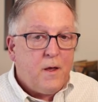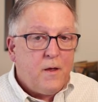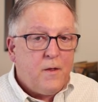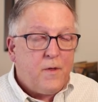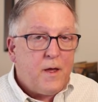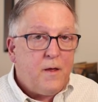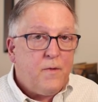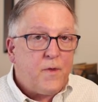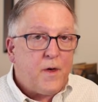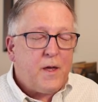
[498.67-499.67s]
then
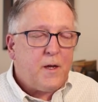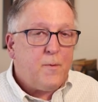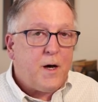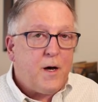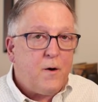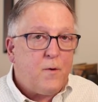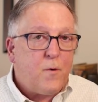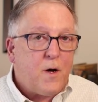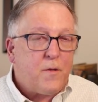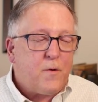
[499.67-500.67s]
think about
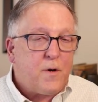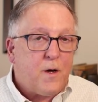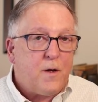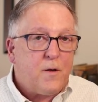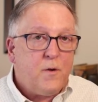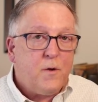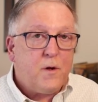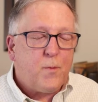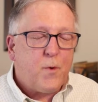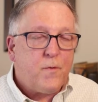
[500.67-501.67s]
whether or not you
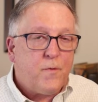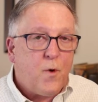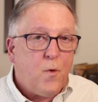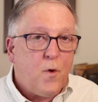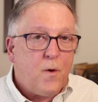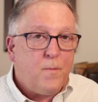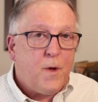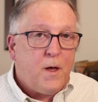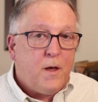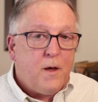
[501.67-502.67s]
could perform
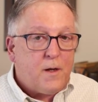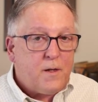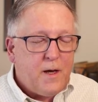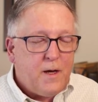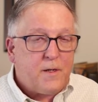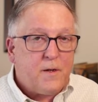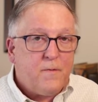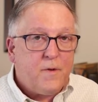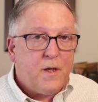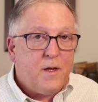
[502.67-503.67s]
a test
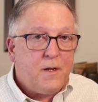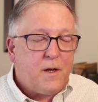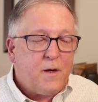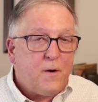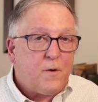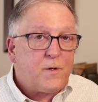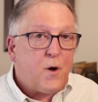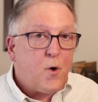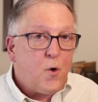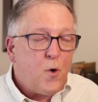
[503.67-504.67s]
of details
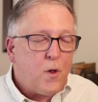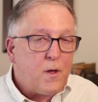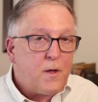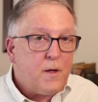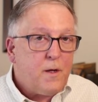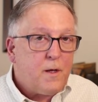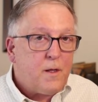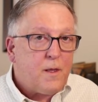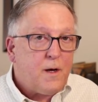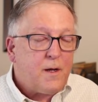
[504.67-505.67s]
early,
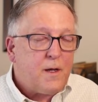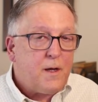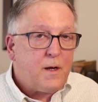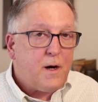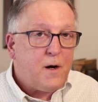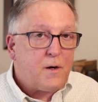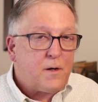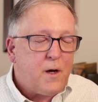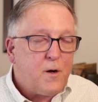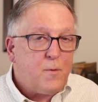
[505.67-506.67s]
like in
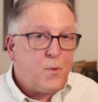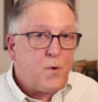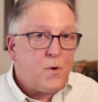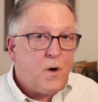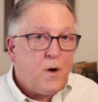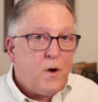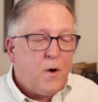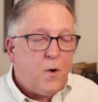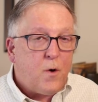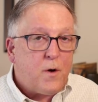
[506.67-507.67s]
October
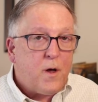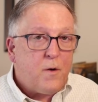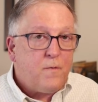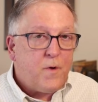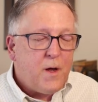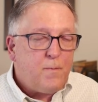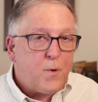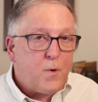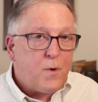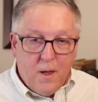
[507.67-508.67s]
or
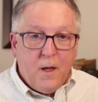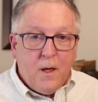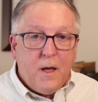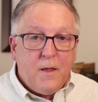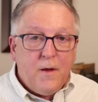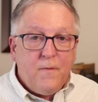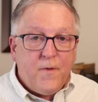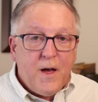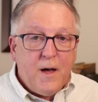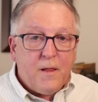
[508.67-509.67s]
November. And then
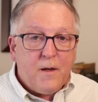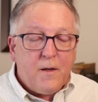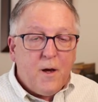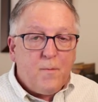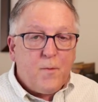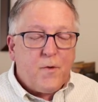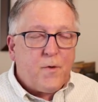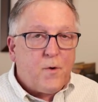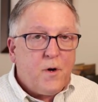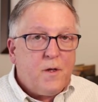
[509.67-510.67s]
finally, number
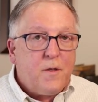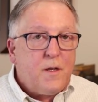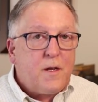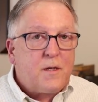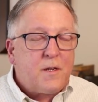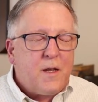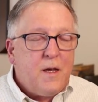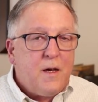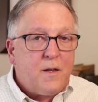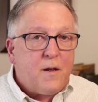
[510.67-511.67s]
three, the
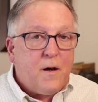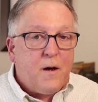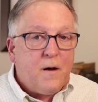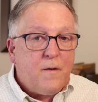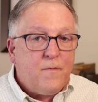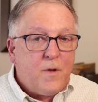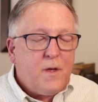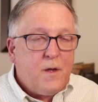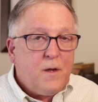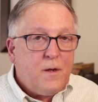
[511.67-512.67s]
extent of
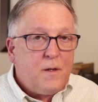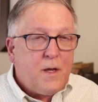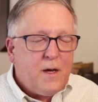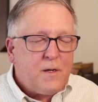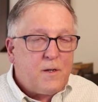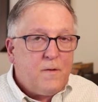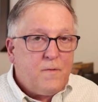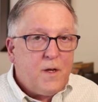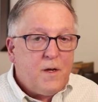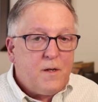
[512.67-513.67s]
the test
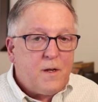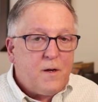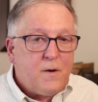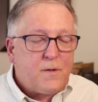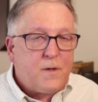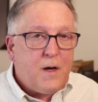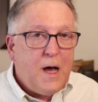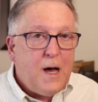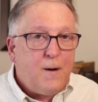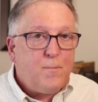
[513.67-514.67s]
of details. So
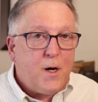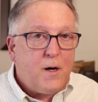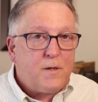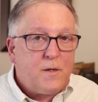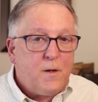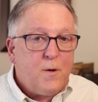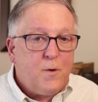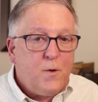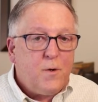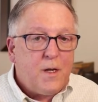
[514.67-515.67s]
how much do
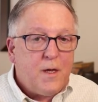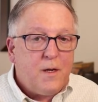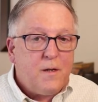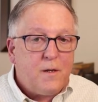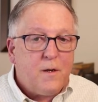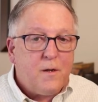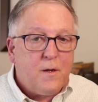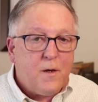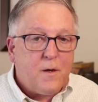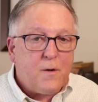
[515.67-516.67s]
you need to
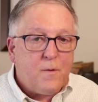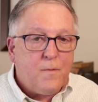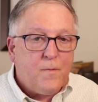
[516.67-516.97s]
do?